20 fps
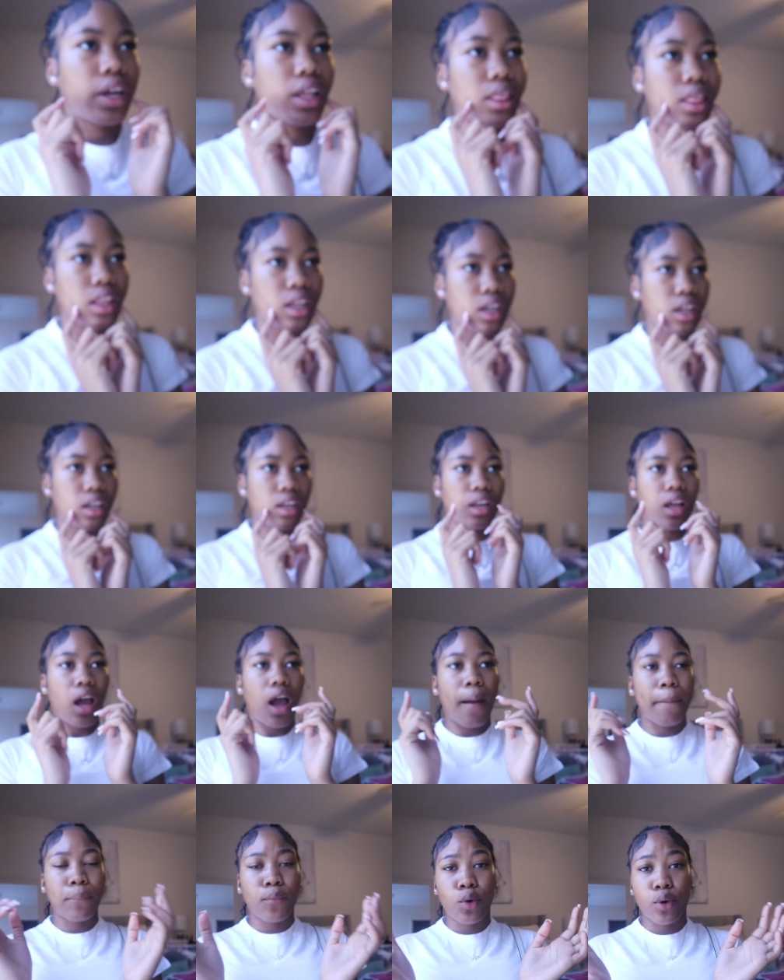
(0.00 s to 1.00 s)
And then
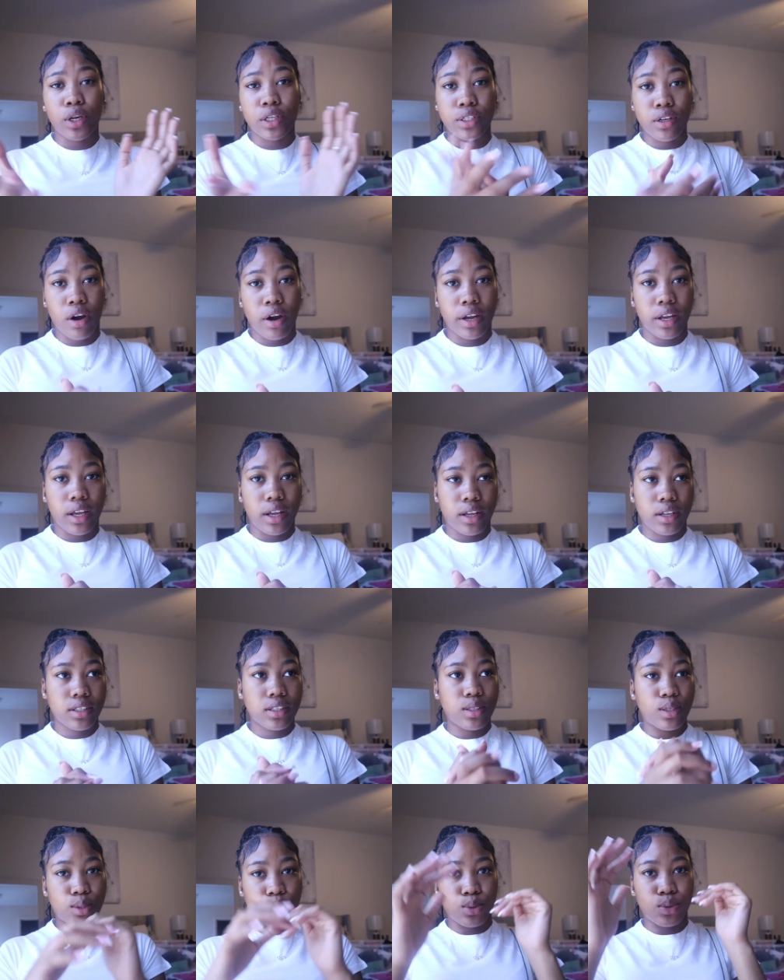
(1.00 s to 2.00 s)
I'm going to Target
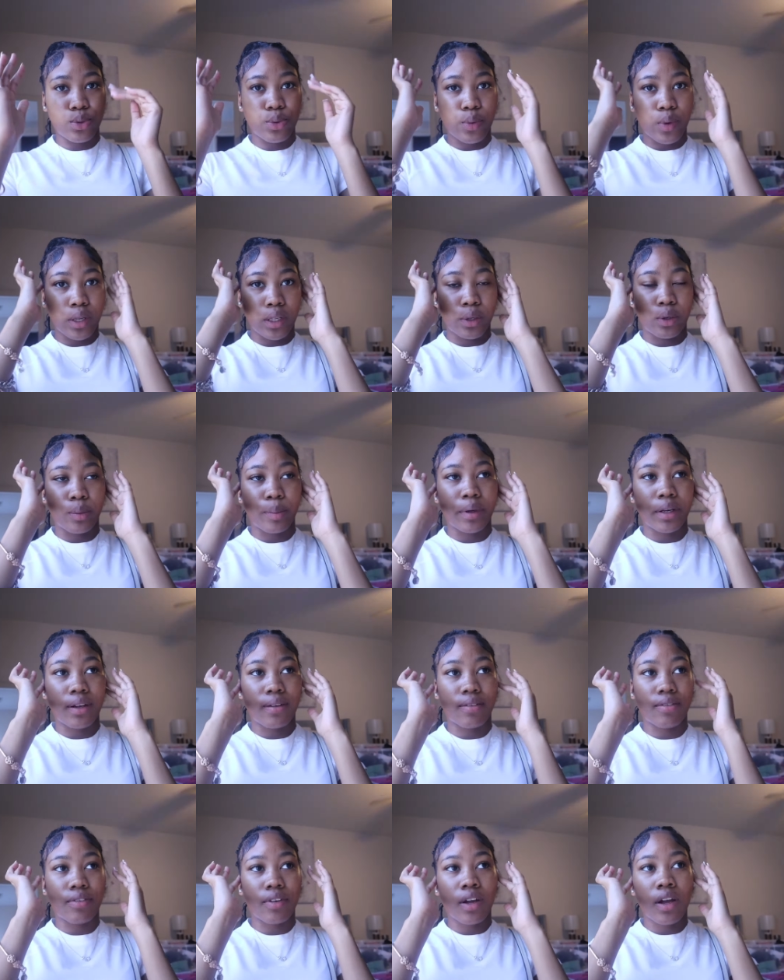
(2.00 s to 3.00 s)
to do a little bit
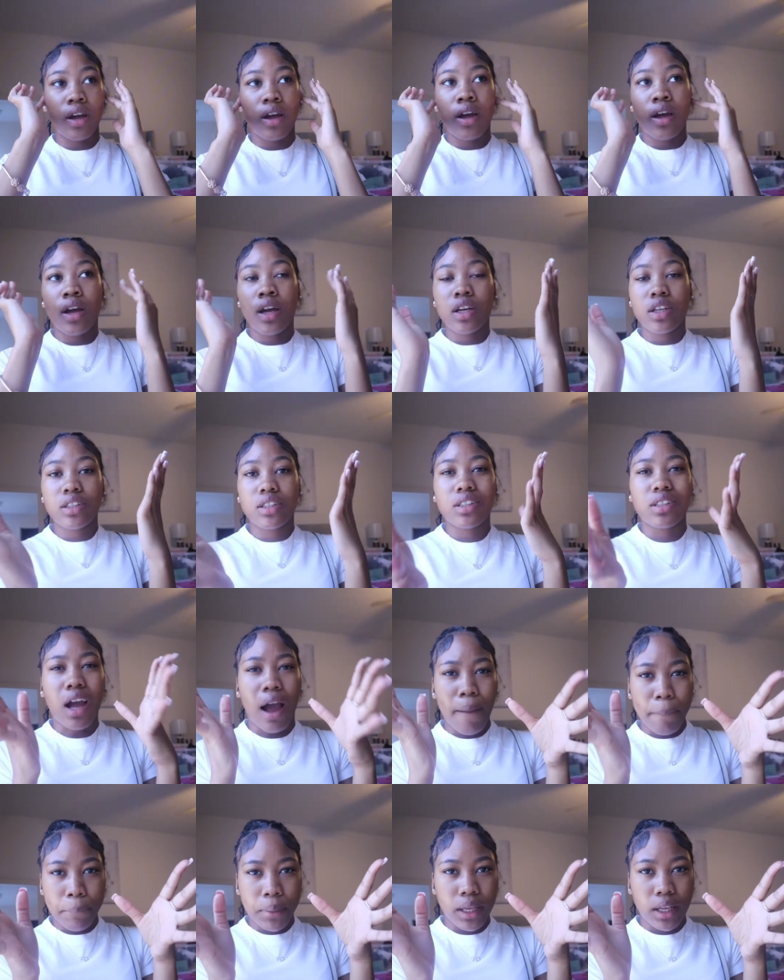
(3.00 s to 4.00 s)
of
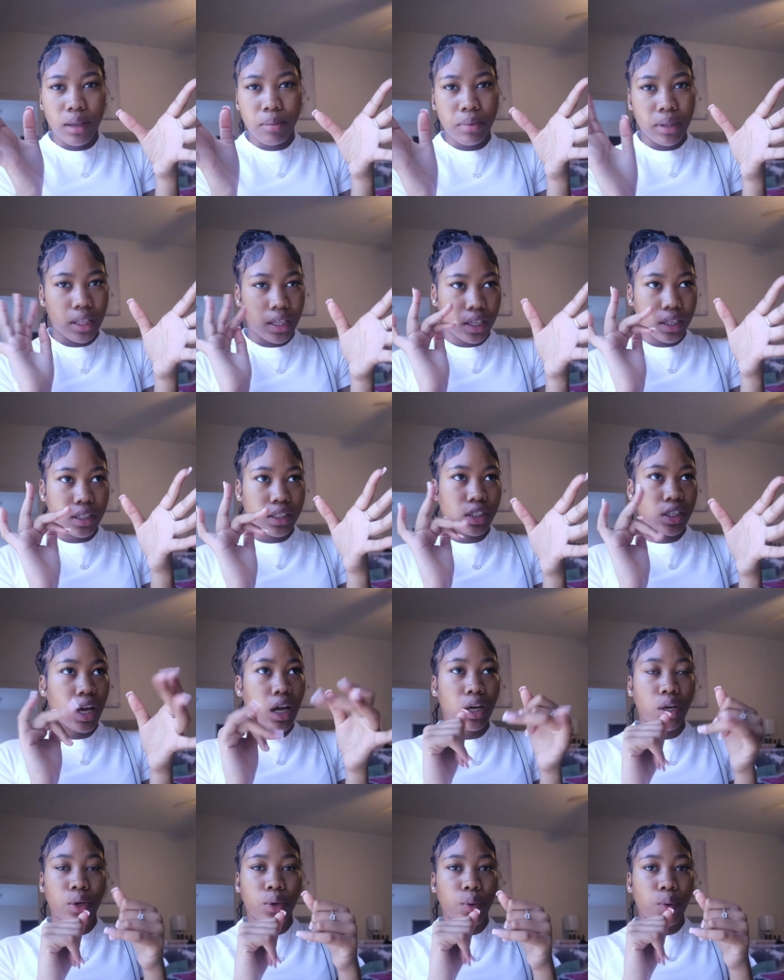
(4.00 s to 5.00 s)
shopping because
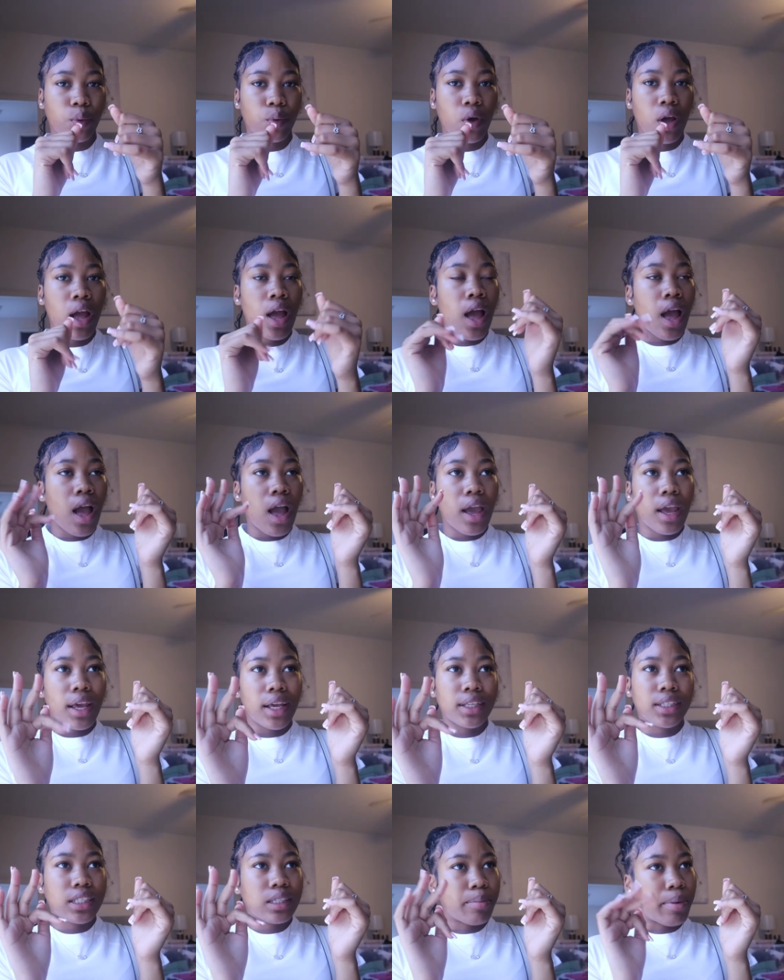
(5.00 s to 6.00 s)
y'all know
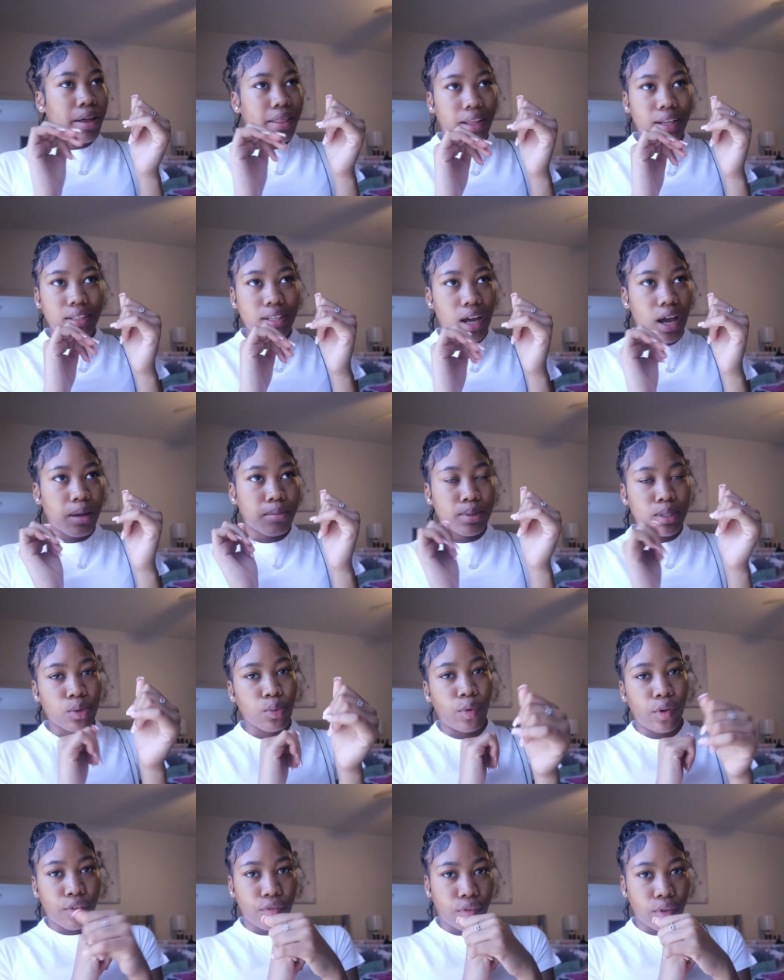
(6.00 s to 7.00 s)
it's about the time to
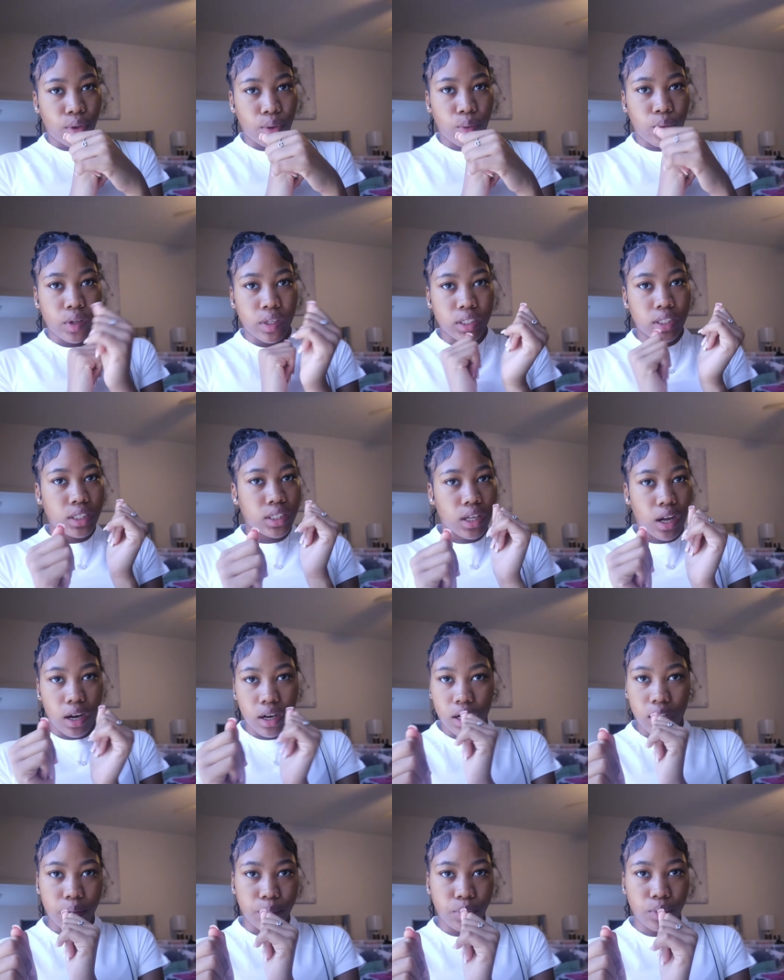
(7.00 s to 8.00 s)
refill and
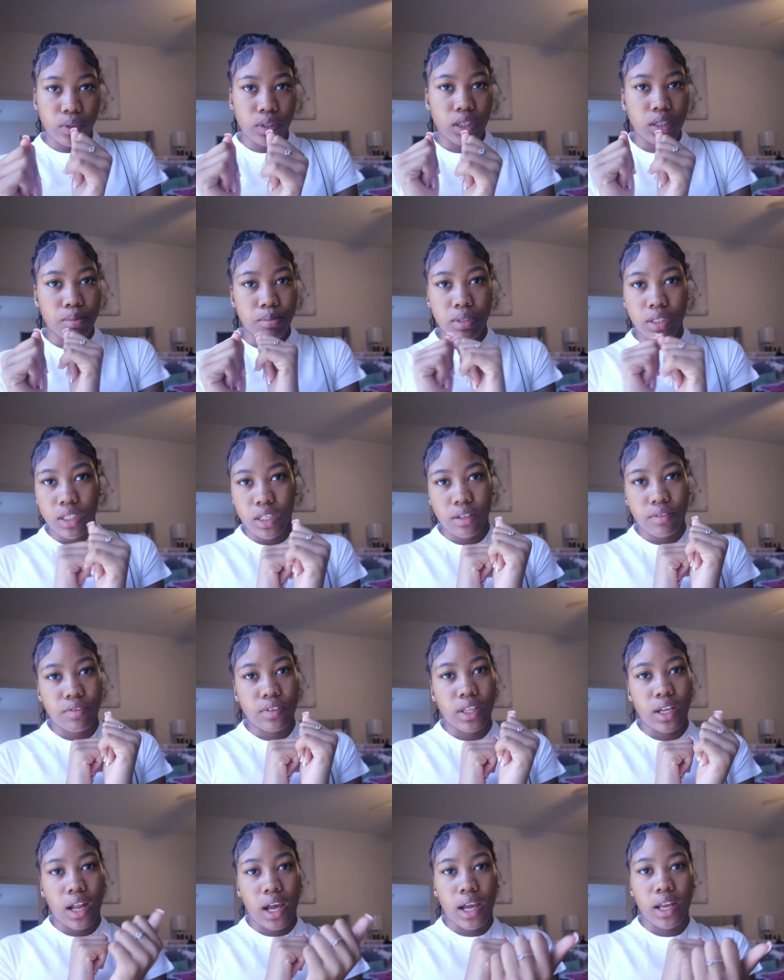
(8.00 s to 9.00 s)
stock up on some stuff
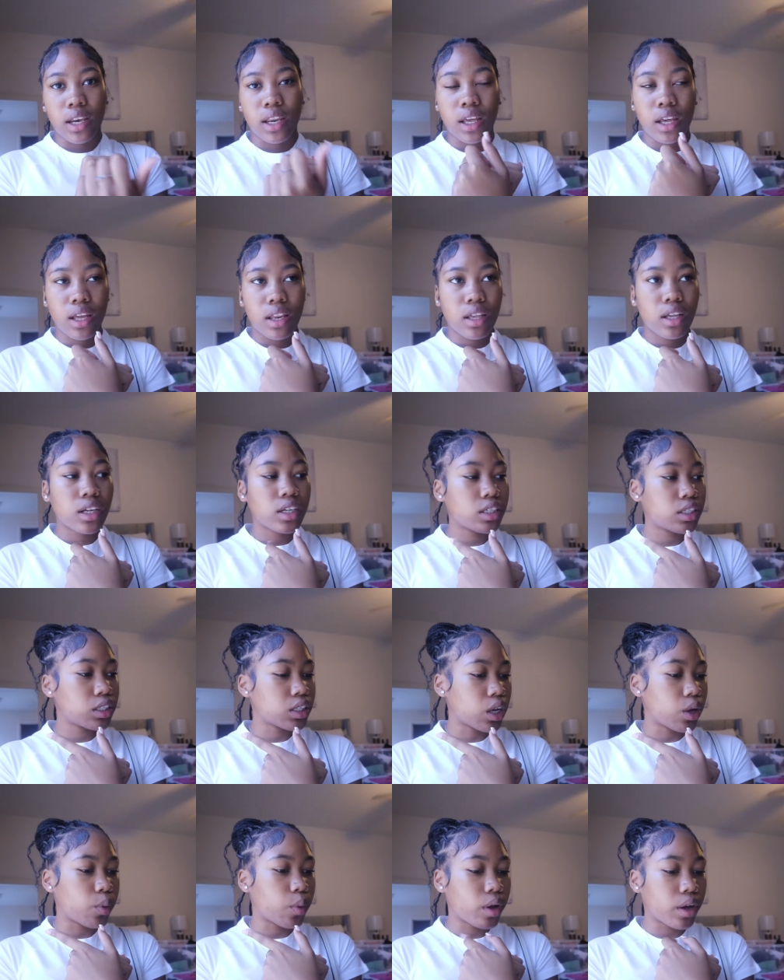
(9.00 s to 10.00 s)
that I need.
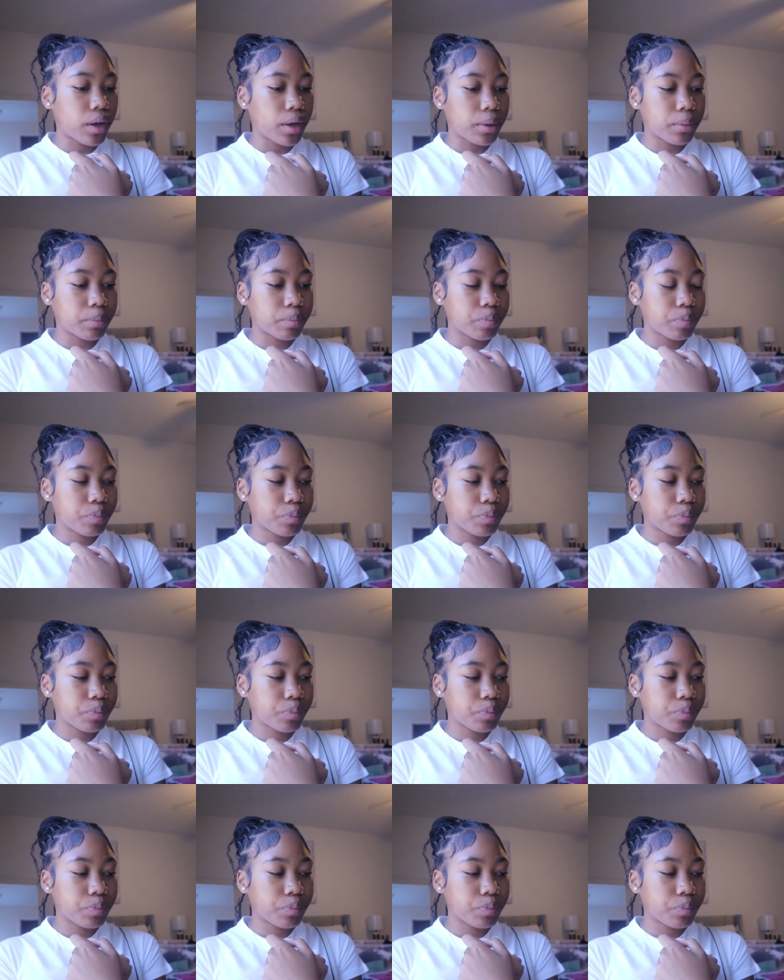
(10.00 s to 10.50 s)
So, um,